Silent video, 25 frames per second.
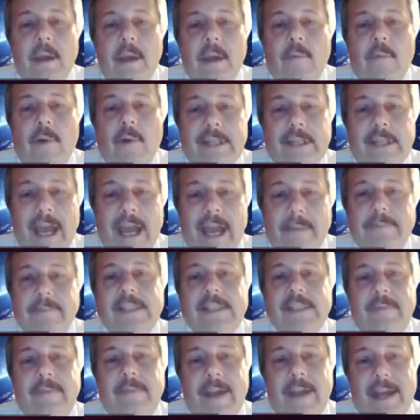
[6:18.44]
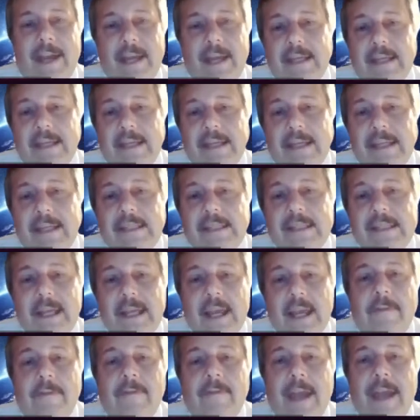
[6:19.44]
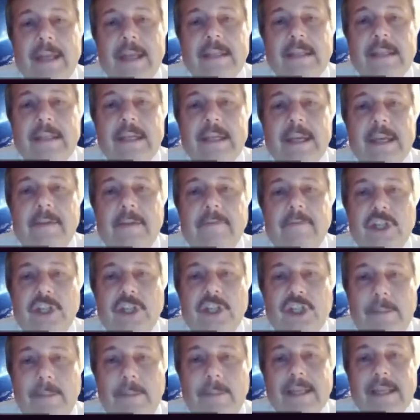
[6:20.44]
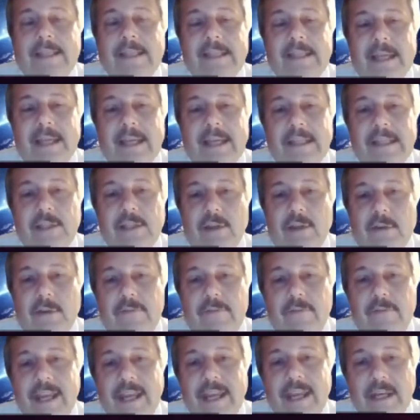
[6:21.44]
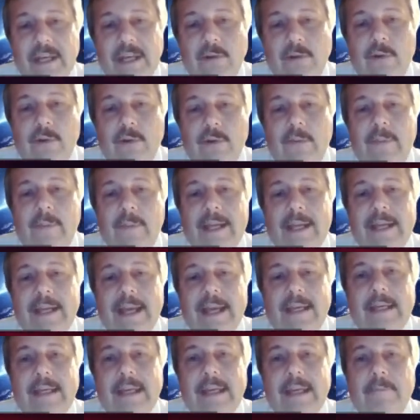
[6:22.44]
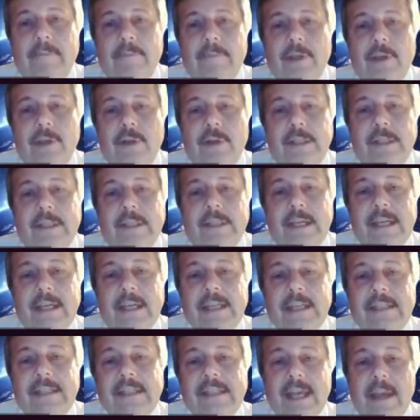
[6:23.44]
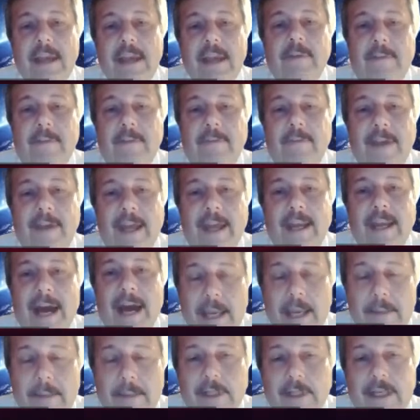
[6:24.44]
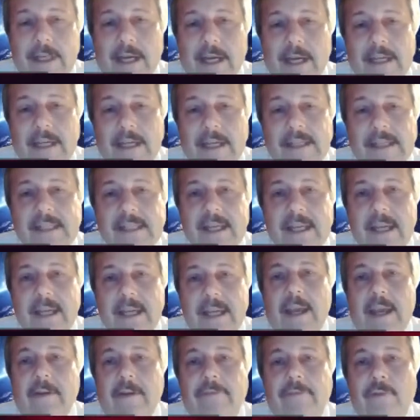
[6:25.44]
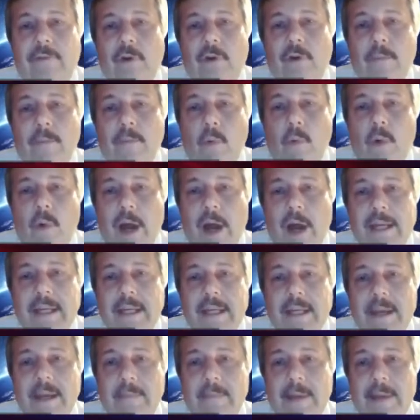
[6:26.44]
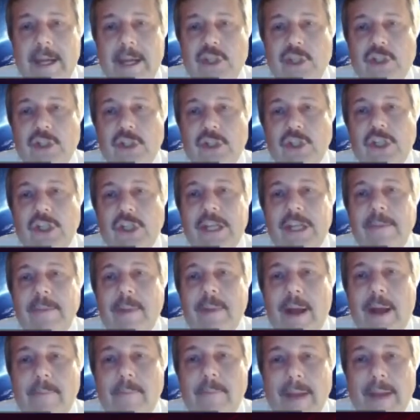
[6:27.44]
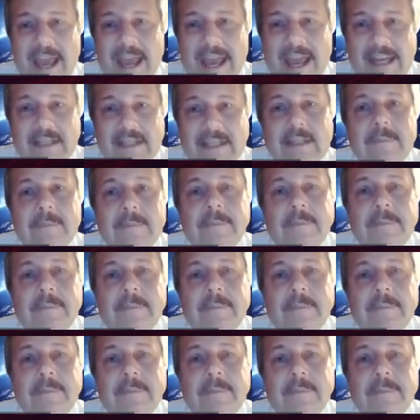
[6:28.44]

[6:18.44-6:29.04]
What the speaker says: What happens then is that the Shiba states of the individual magnetic impurities will then hybridize and form a one-dimensional Shiba band.